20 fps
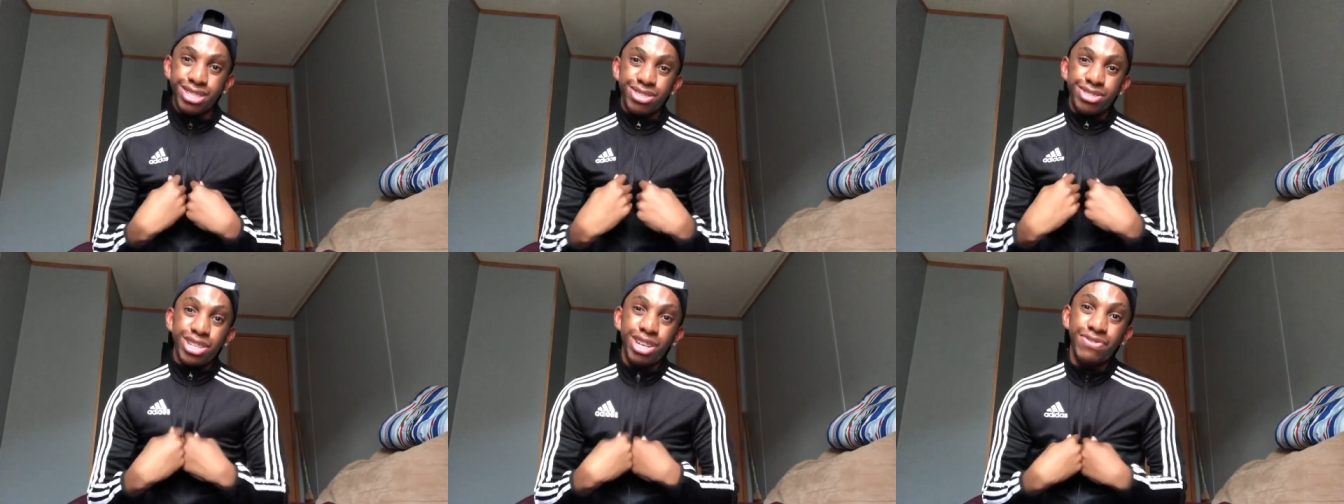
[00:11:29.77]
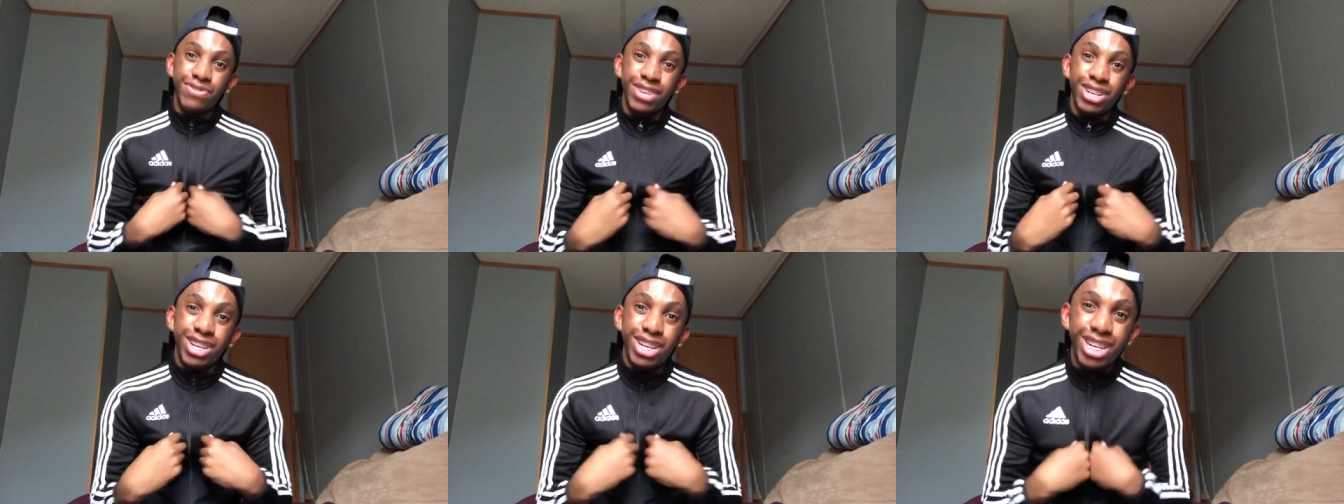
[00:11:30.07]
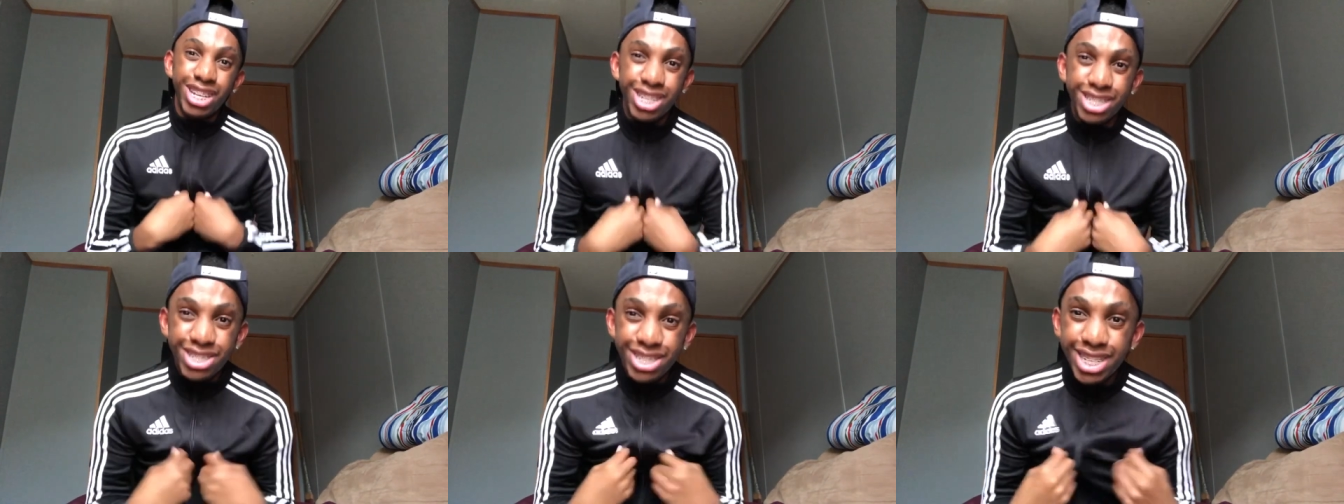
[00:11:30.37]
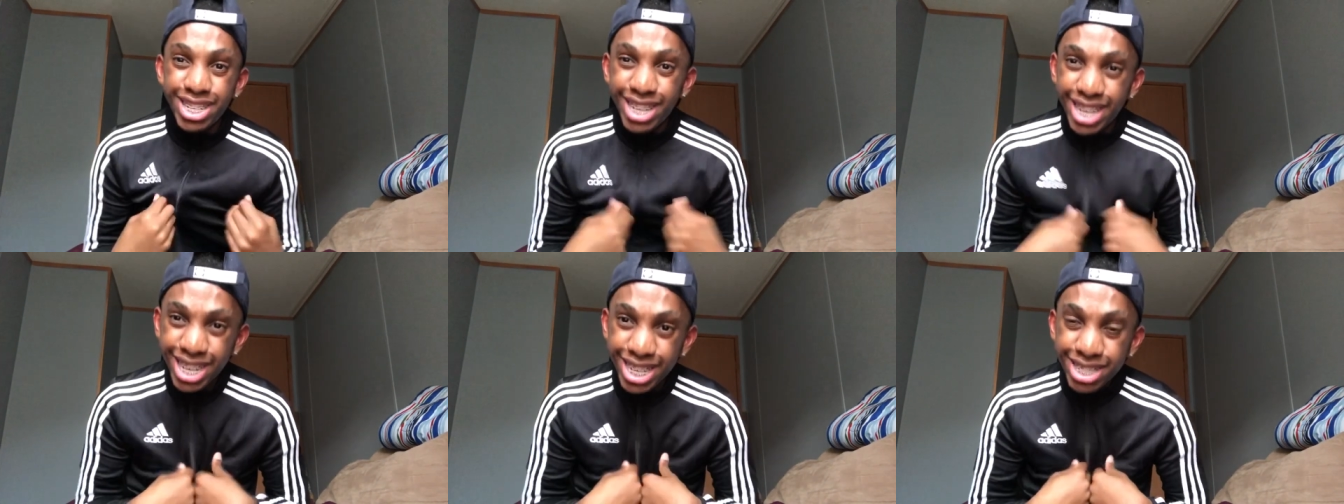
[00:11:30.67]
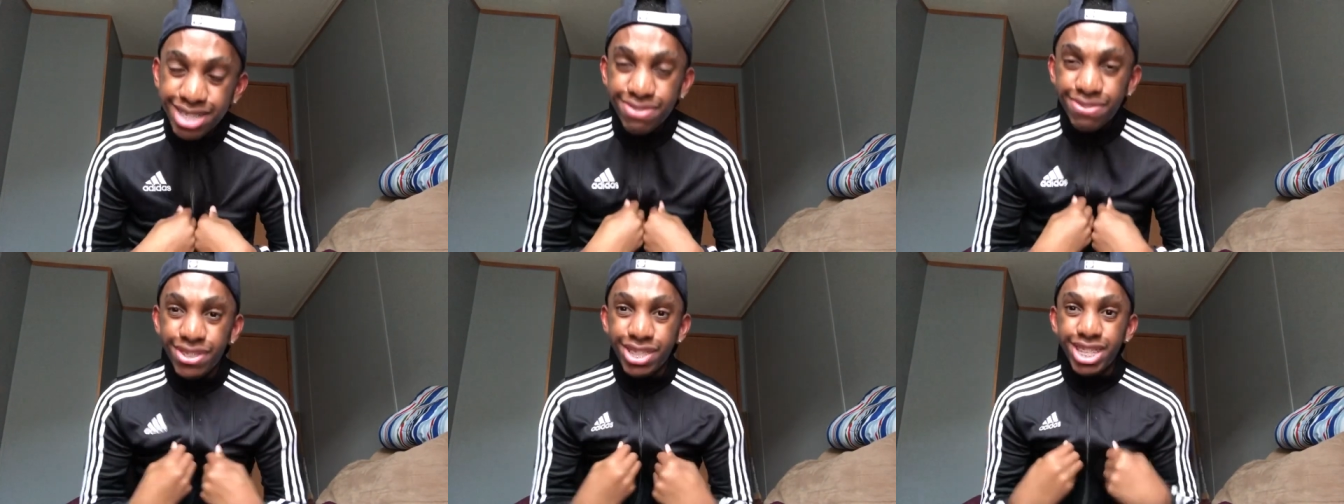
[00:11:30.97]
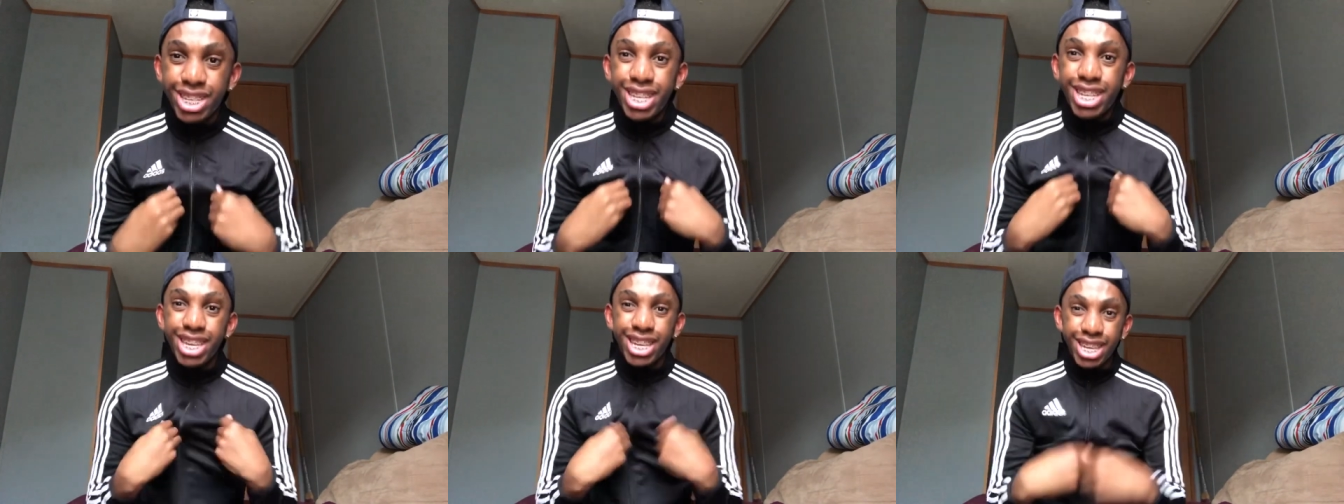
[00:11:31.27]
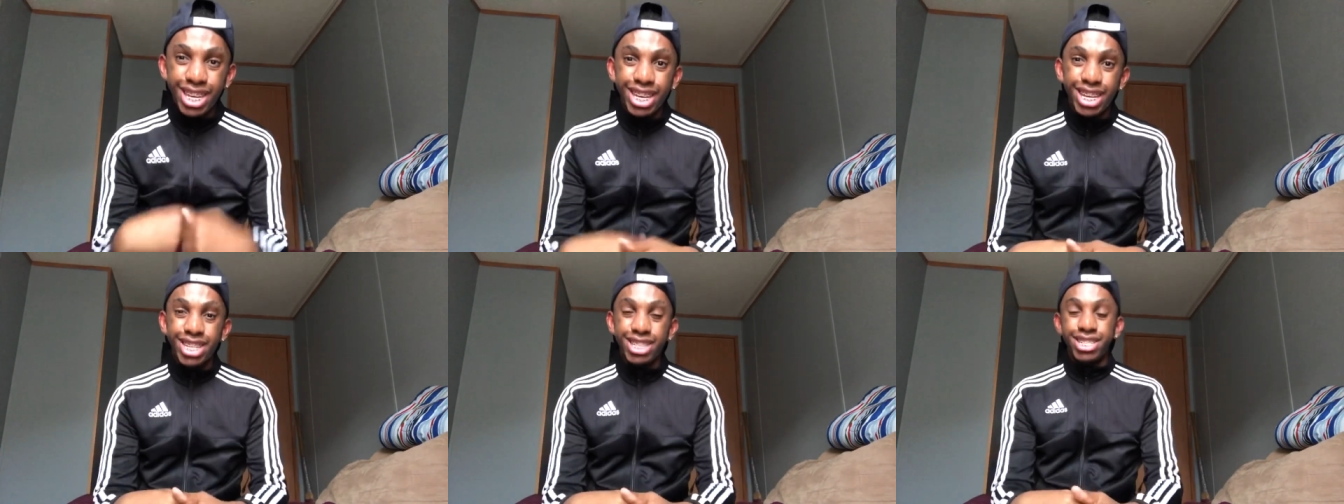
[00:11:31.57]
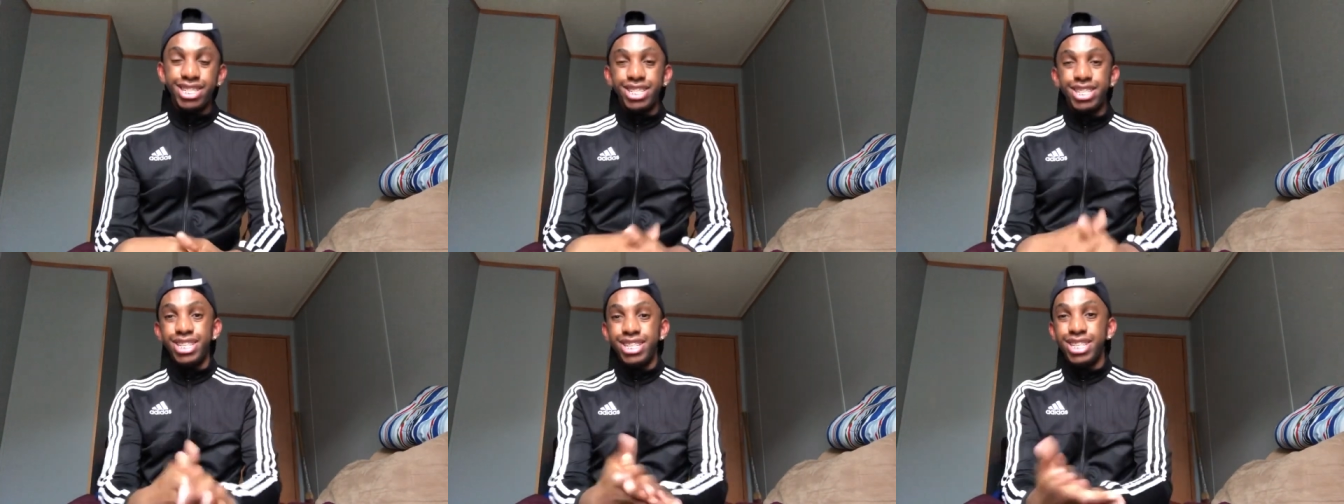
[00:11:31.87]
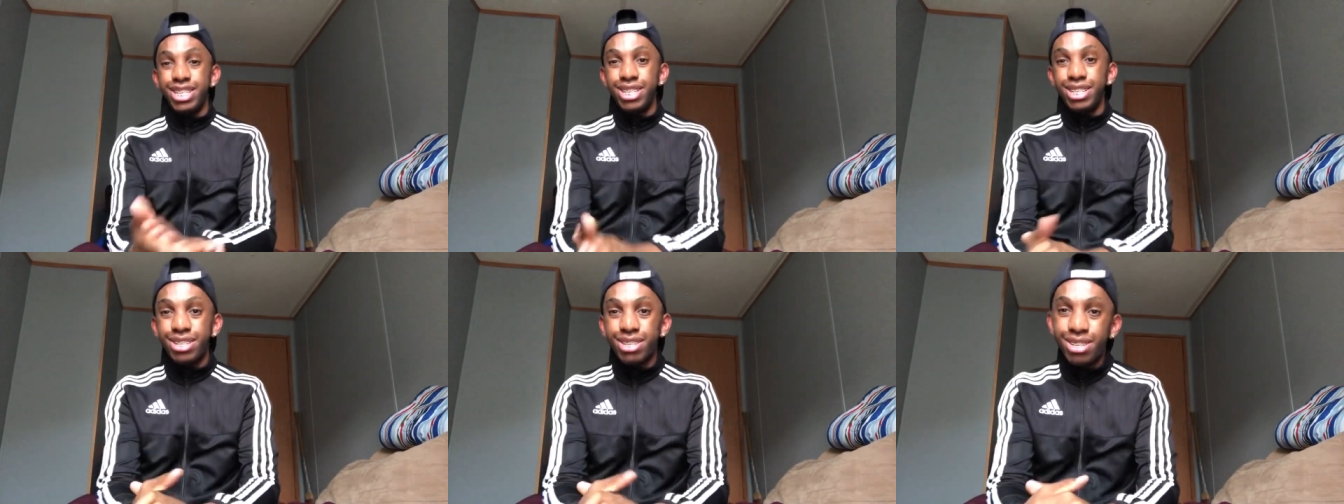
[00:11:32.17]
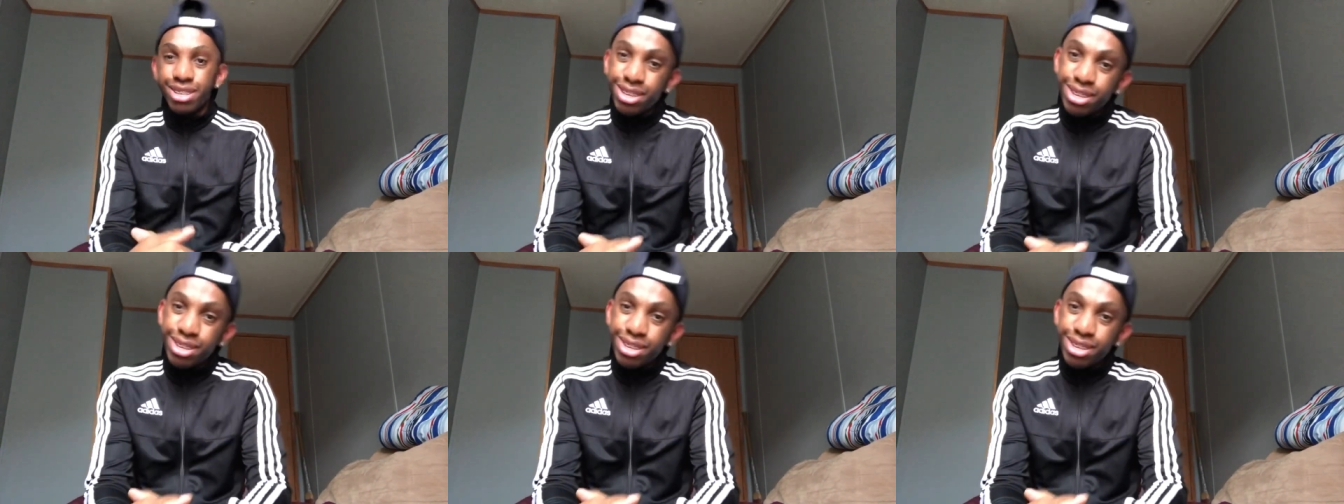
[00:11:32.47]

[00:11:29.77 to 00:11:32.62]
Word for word: Drop a hundred likes for the kids, you did.